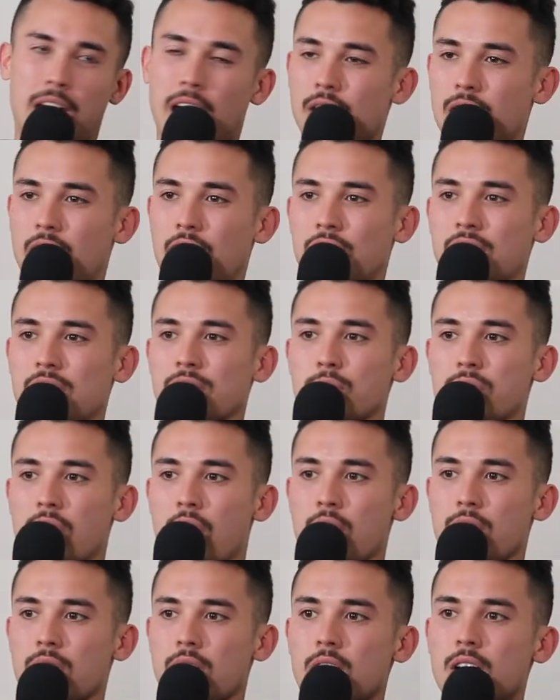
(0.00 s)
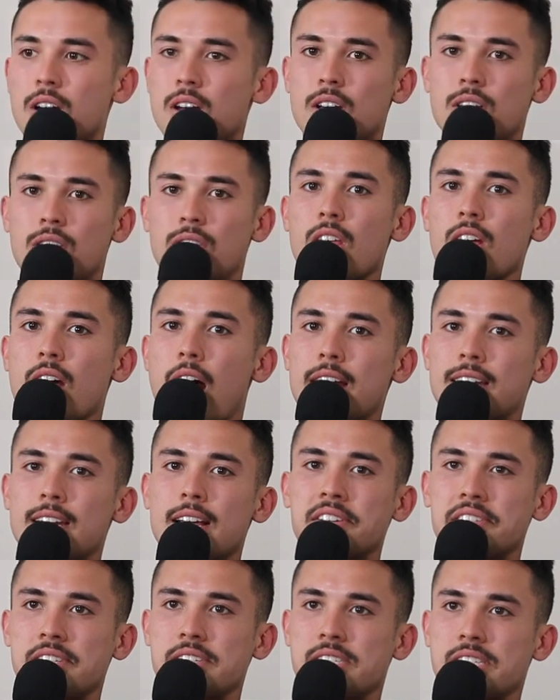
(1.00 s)
Yeah. And I think there's no the
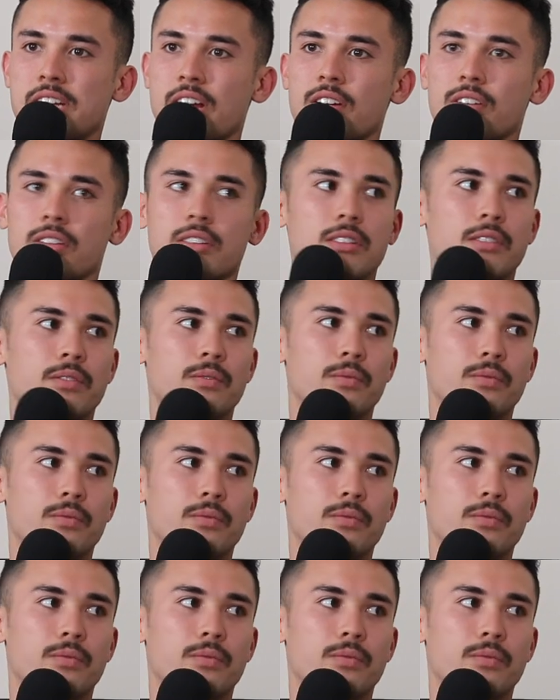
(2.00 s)
unnecessary. It's a, it's a